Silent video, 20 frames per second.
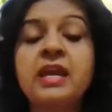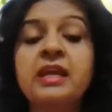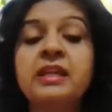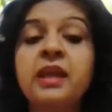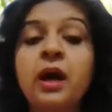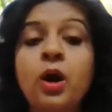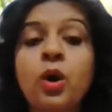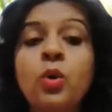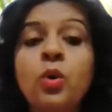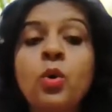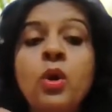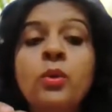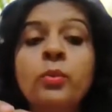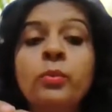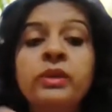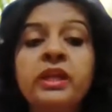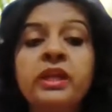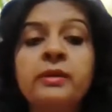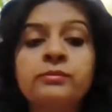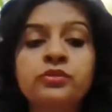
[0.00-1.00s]
Now,
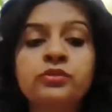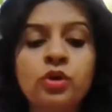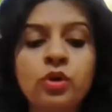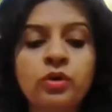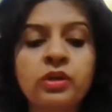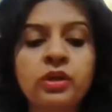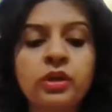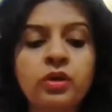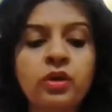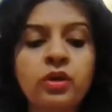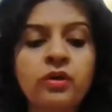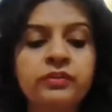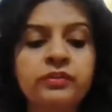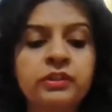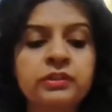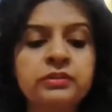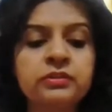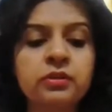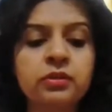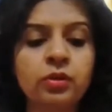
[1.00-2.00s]
when I'm talking of
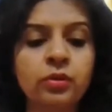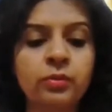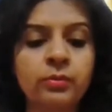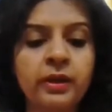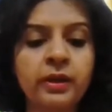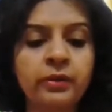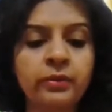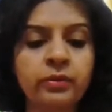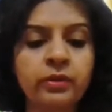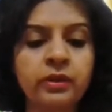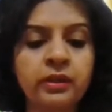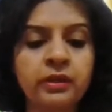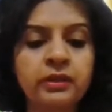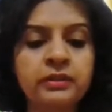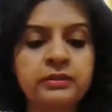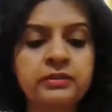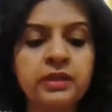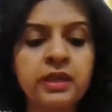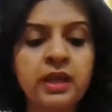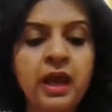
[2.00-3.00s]
this
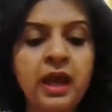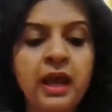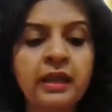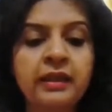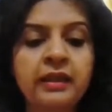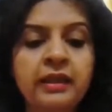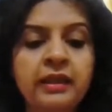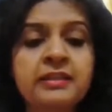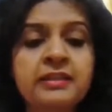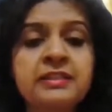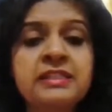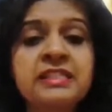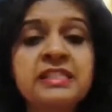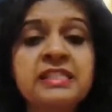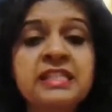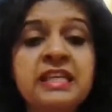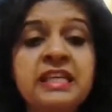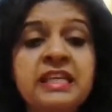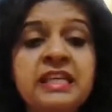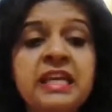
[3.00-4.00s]
glomerulus, I can
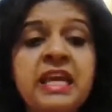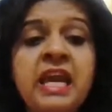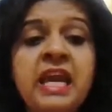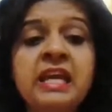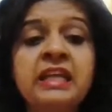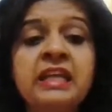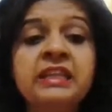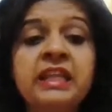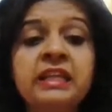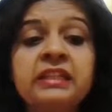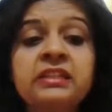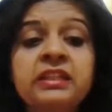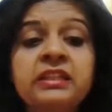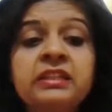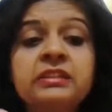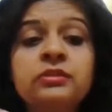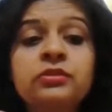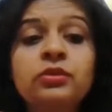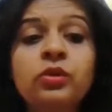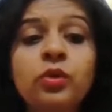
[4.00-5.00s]
see that
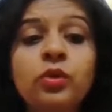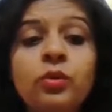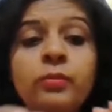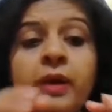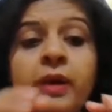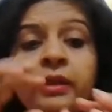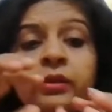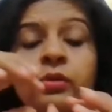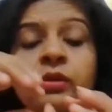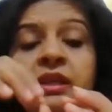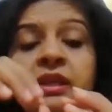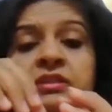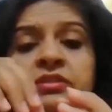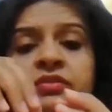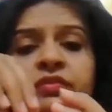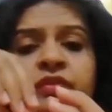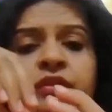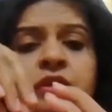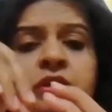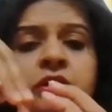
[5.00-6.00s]
this glomerulus
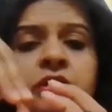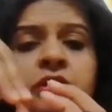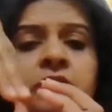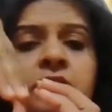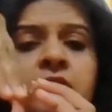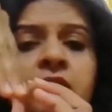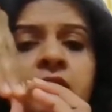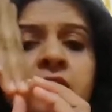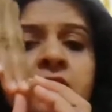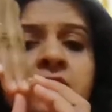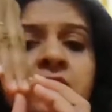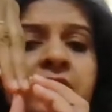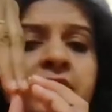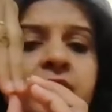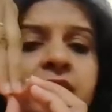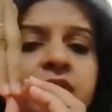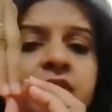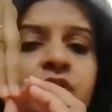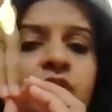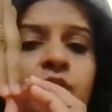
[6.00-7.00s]

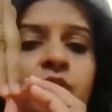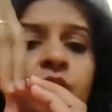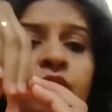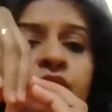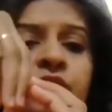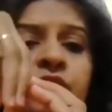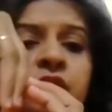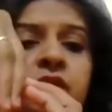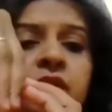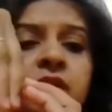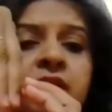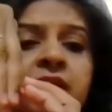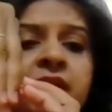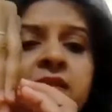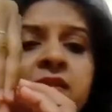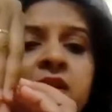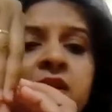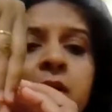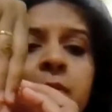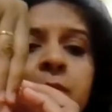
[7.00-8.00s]
further
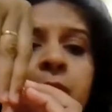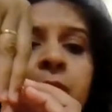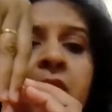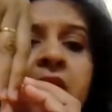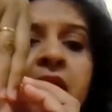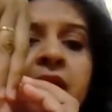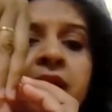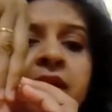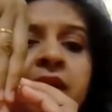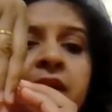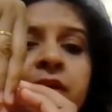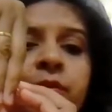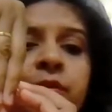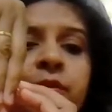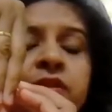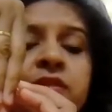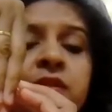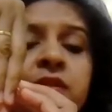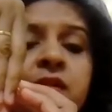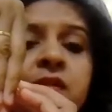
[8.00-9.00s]
gets combined and
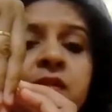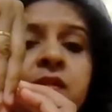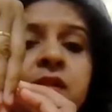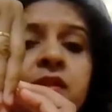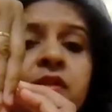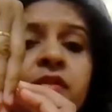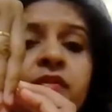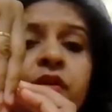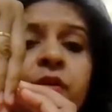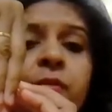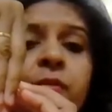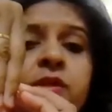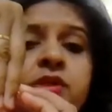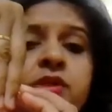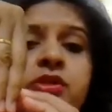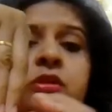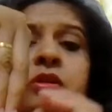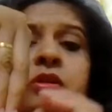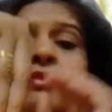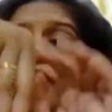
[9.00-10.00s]
results in the
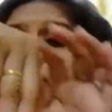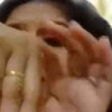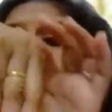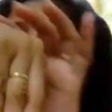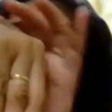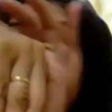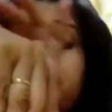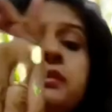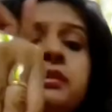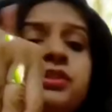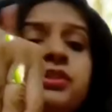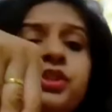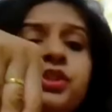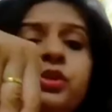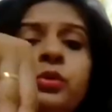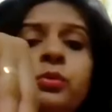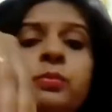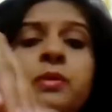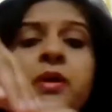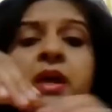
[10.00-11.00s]
formation of another
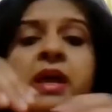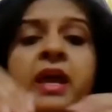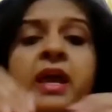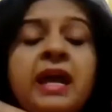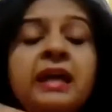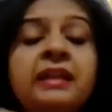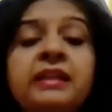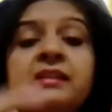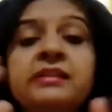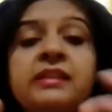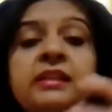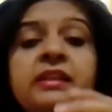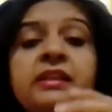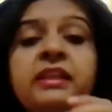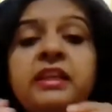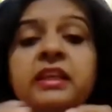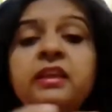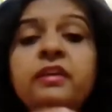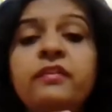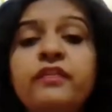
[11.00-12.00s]
tube, and that's an
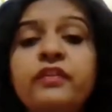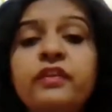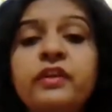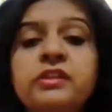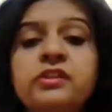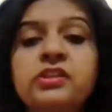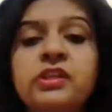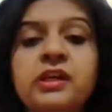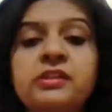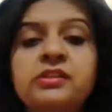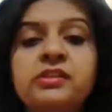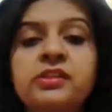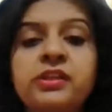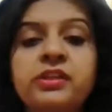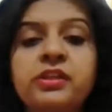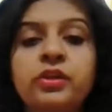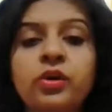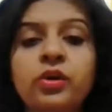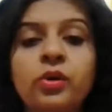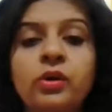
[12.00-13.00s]
efferent
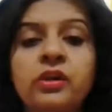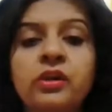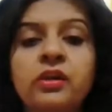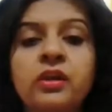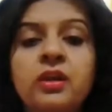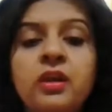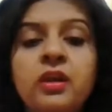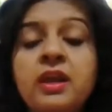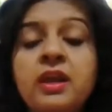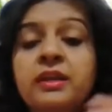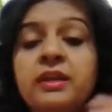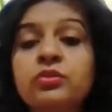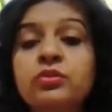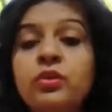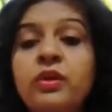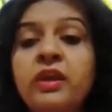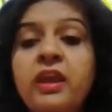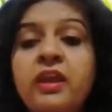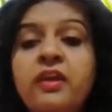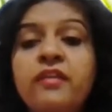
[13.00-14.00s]
arteriole. So
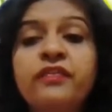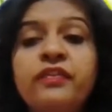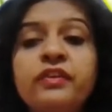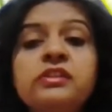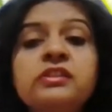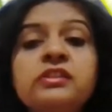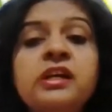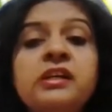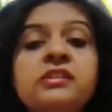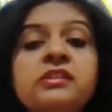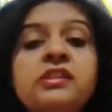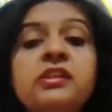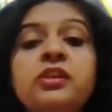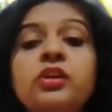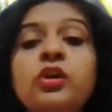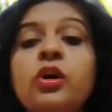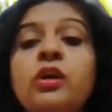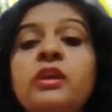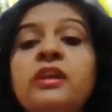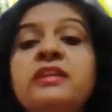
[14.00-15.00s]
efferent
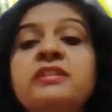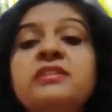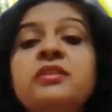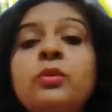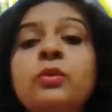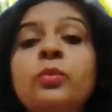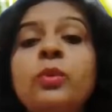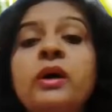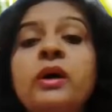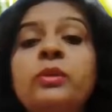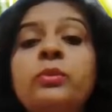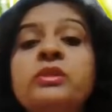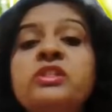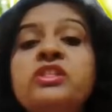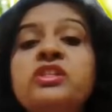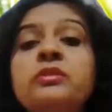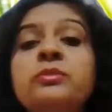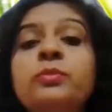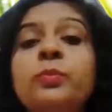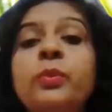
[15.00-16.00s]
arteriole is the one
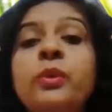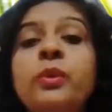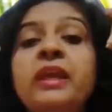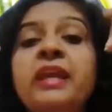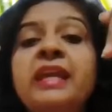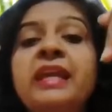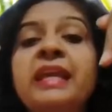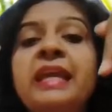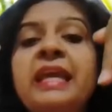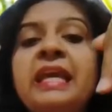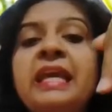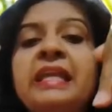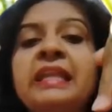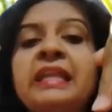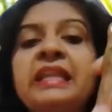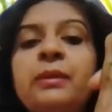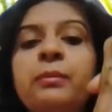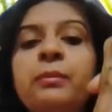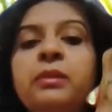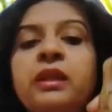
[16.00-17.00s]
which is bringing
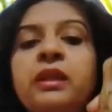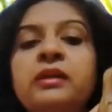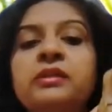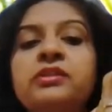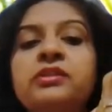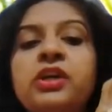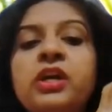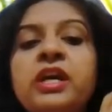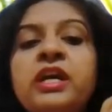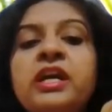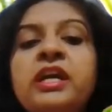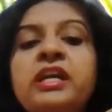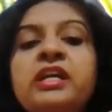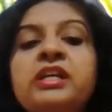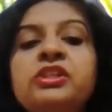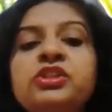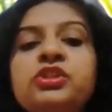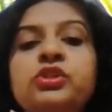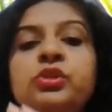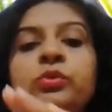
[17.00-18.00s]
the blood
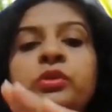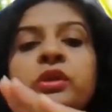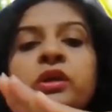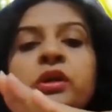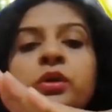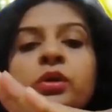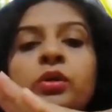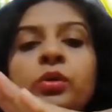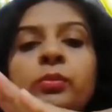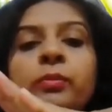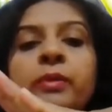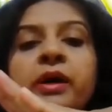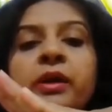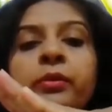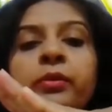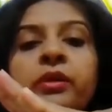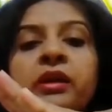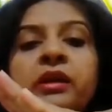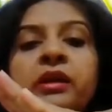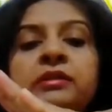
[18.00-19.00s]
into the
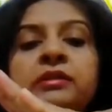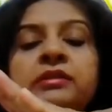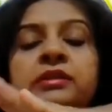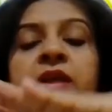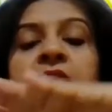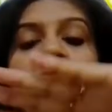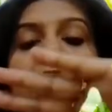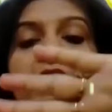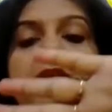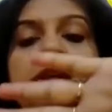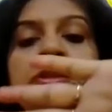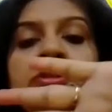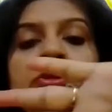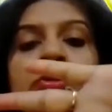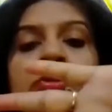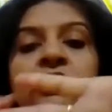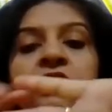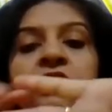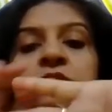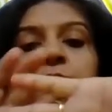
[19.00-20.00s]
glomerulus,
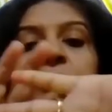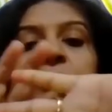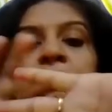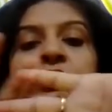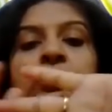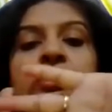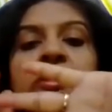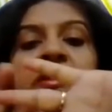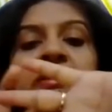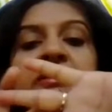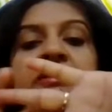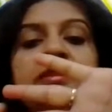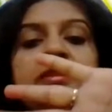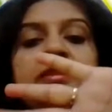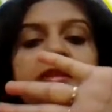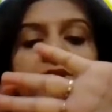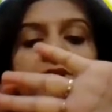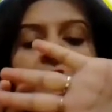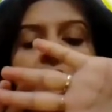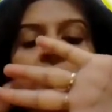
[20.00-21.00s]
into this particular
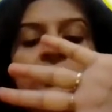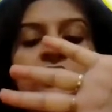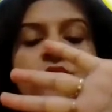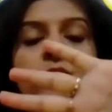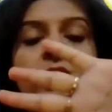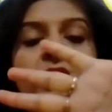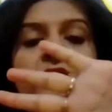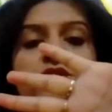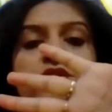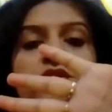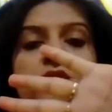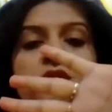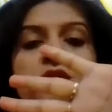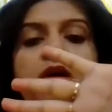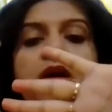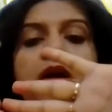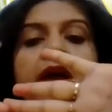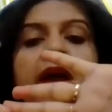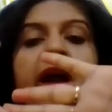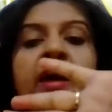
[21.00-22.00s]

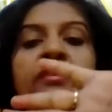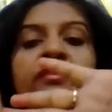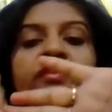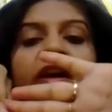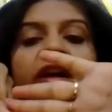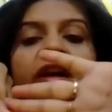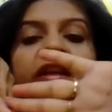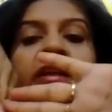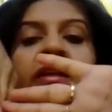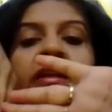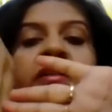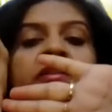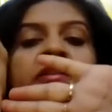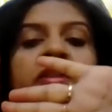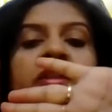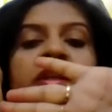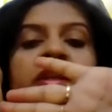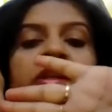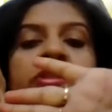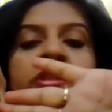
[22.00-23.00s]
structure, and finally is
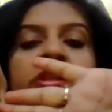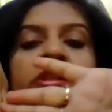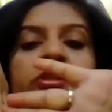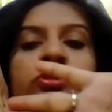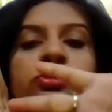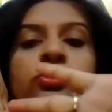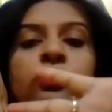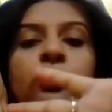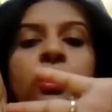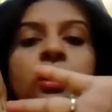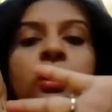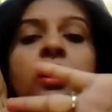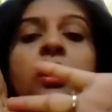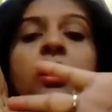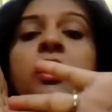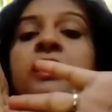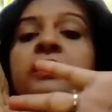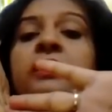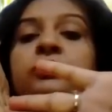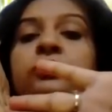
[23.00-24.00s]
leading to a
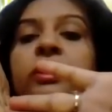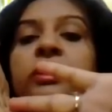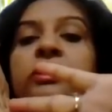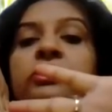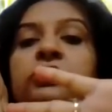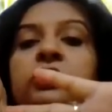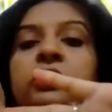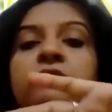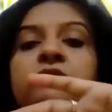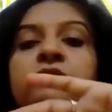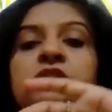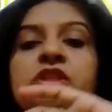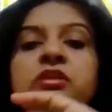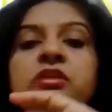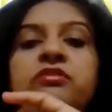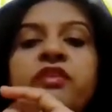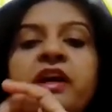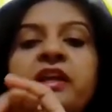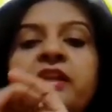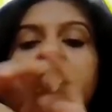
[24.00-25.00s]
structure which
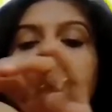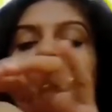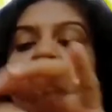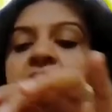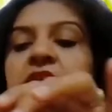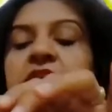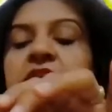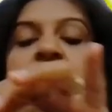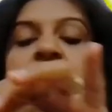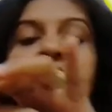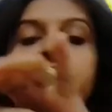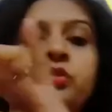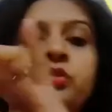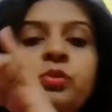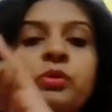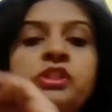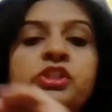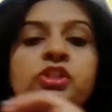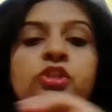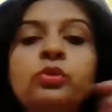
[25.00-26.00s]
is finally leading
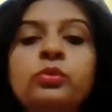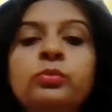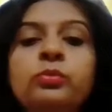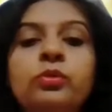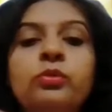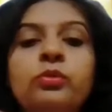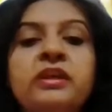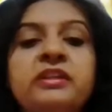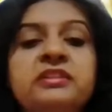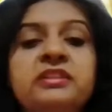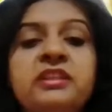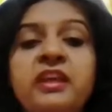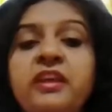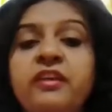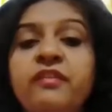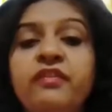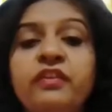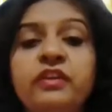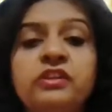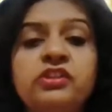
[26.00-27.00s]
to a tube known as
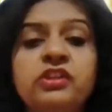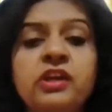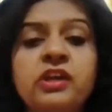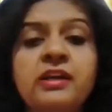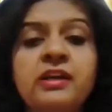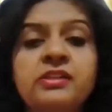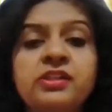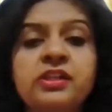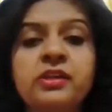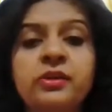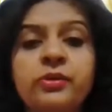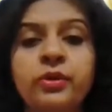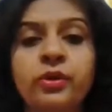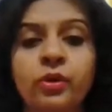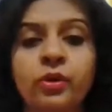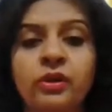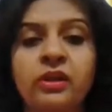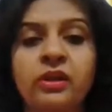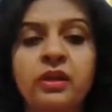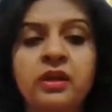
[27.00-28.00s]
efferent
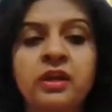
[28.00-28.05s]
arteriole.